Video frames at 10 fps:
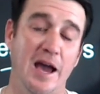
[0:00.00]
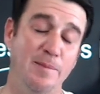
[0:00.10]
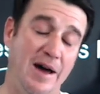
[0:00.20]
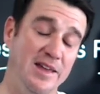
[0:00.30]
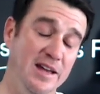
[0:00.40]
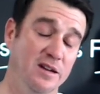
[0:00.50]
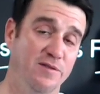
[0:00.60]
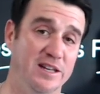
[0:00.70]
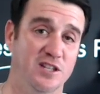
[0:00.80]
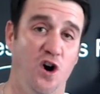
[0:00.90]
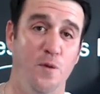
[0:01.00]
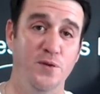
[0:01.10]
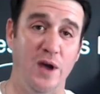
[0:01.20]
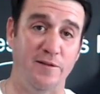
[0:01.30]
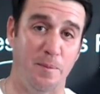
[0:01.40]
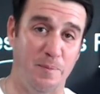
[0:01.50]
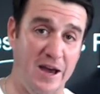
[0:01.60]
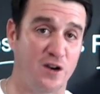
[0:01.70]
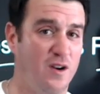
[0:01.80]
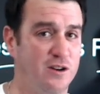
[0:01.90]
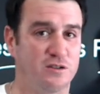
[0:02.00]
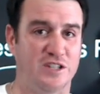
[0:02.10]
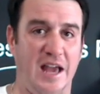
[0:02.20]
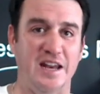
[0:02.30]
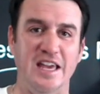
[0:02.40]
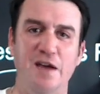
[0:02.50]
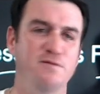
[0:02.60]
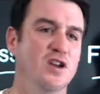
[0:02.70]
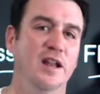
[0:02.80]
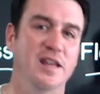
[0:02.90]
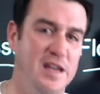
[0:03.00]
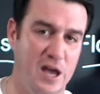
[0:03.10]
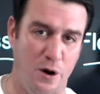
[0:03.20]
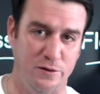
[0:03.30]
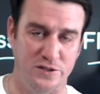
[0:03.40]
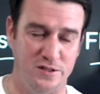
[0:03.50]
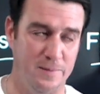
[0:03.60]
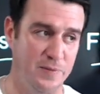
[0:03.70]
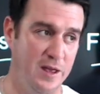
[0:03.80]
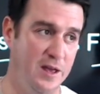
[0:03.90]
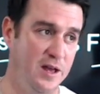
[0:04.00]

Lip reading: And by the end of this, I hope you have a better understanding, if nothing else,